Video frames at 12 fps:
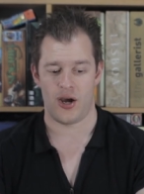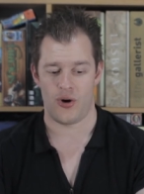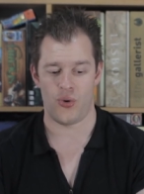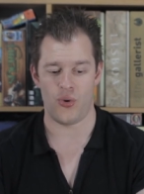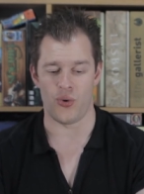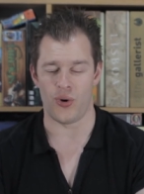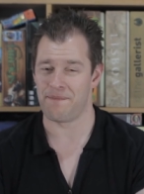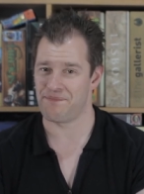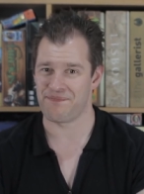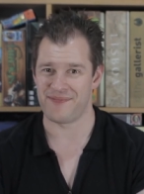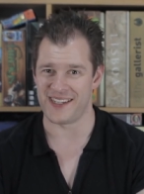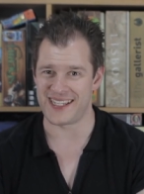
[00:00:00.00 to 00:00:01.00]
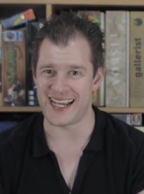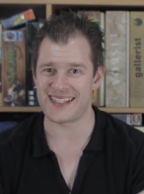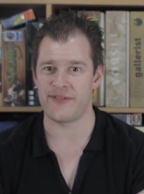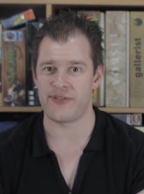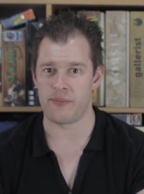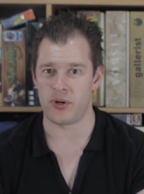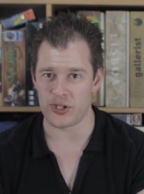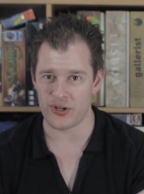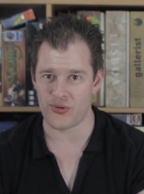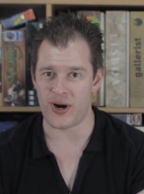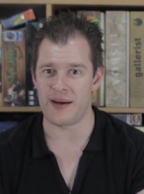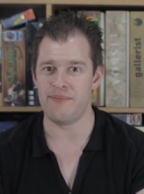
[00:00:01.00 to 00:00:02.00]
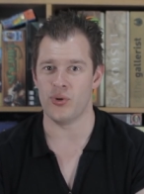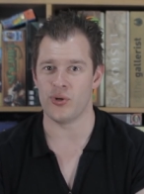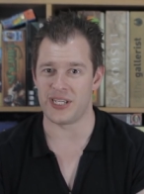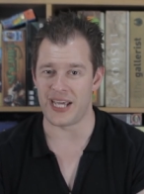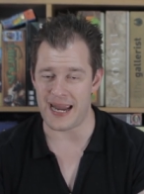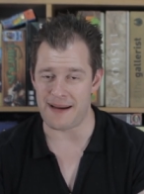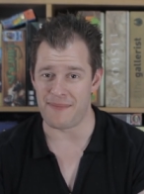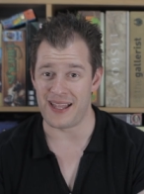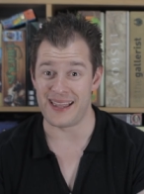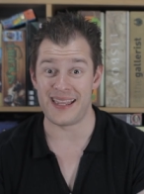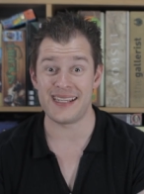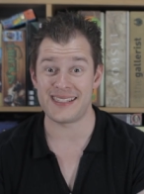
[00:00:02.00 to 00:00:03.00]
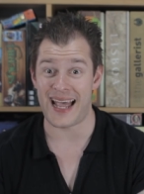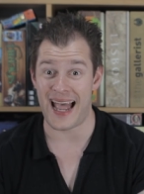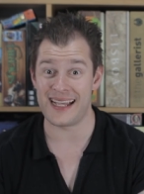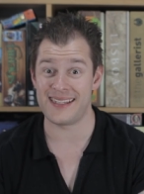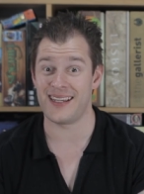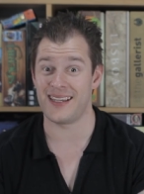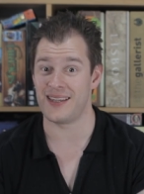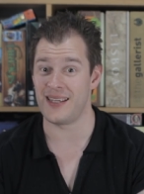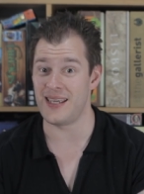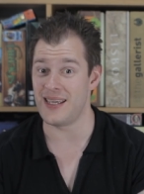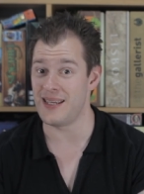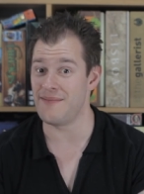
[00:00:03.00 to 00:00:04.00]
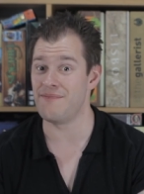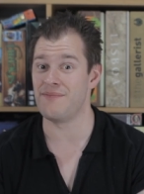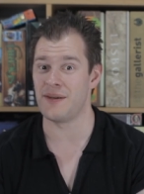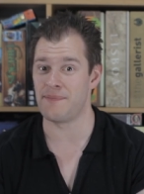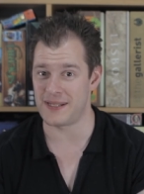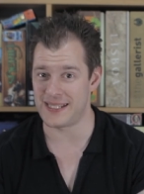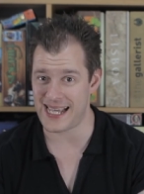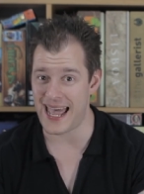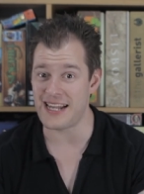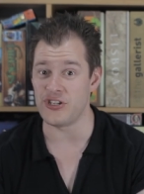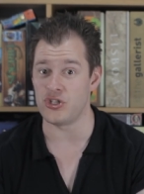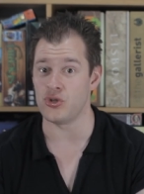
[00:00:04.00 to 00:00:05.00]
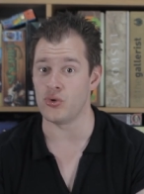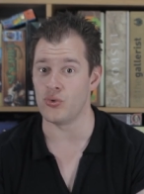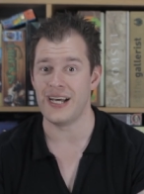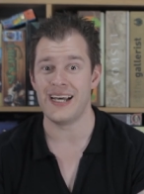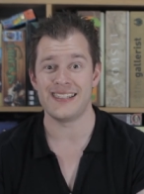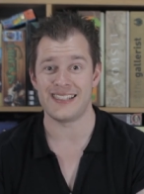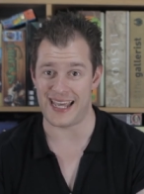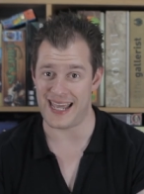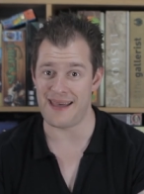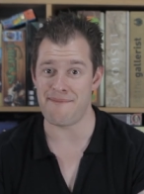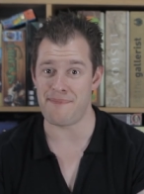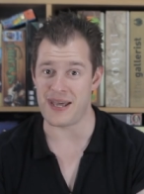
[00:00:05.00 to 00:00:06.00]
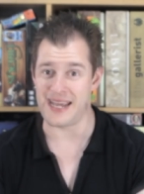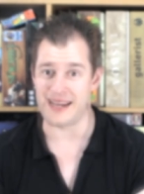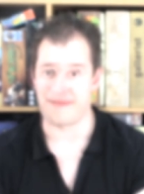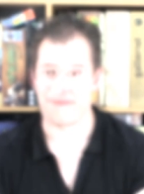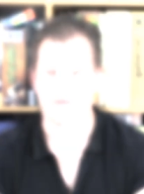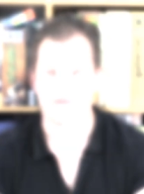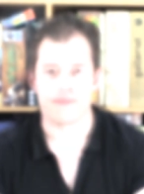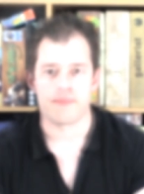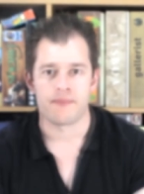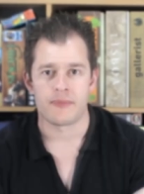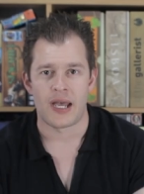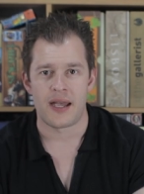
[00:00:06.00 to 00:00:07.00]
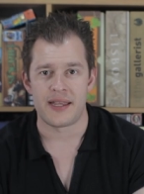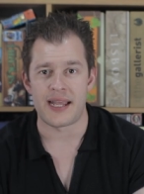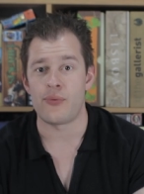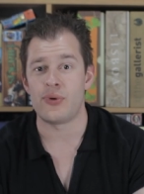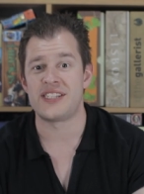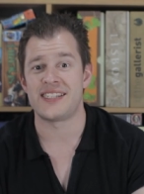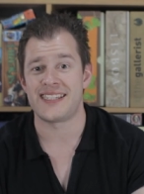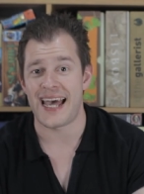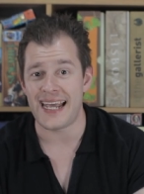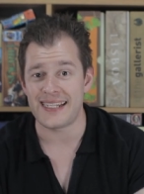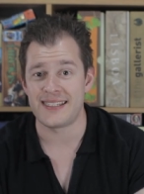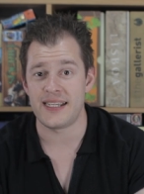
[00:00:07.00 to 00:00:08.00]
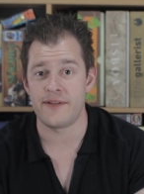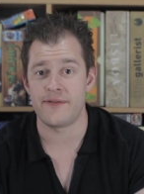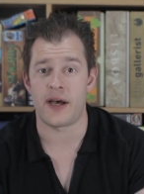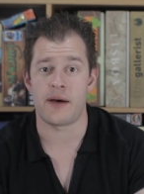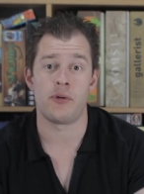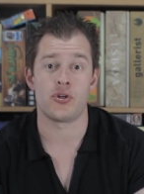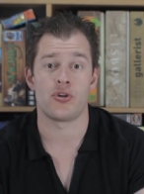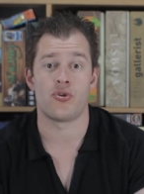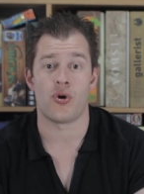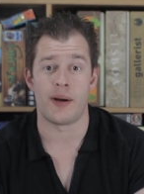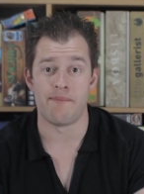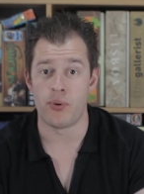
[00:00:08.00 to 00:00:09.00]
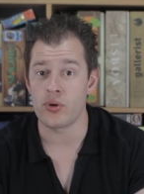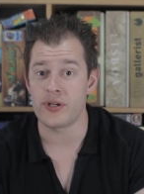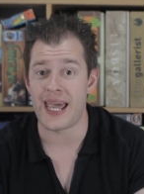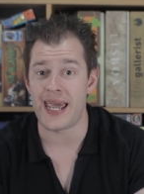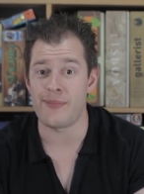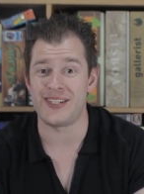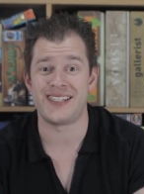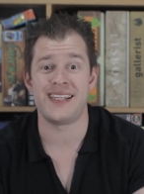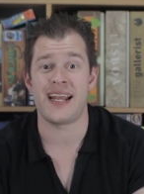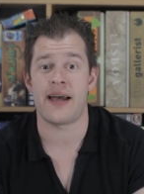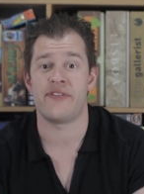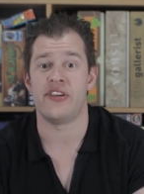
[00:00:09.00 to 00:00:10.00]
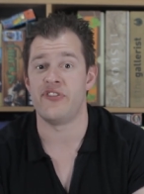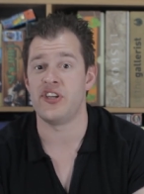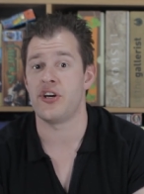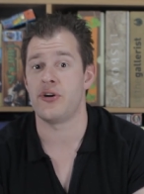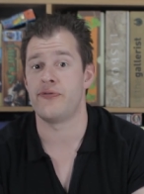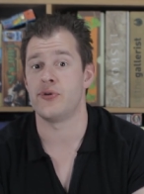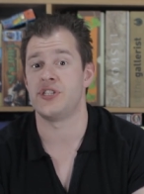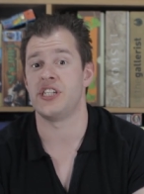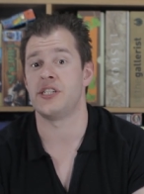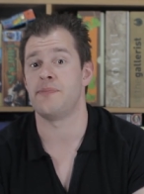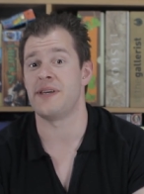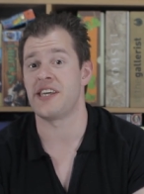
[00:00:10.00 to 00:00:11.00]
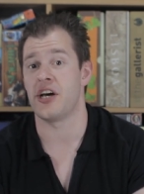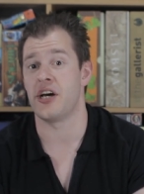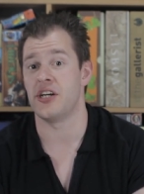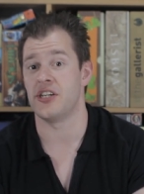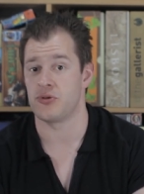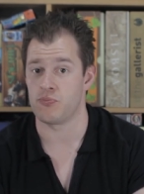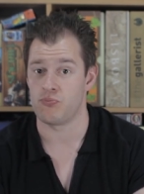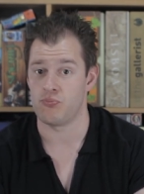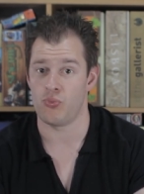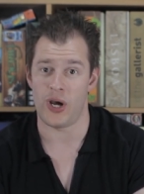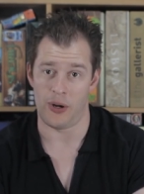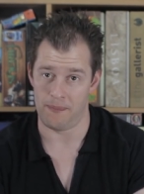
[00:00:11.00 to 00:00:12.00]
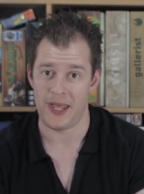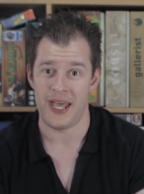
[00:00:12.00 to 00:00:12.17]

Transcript: Whew. Detective, a modern crime board game. This has the potential to hit big. Now, with Detective, a modern crime board game, I didn't have any video footage because, well,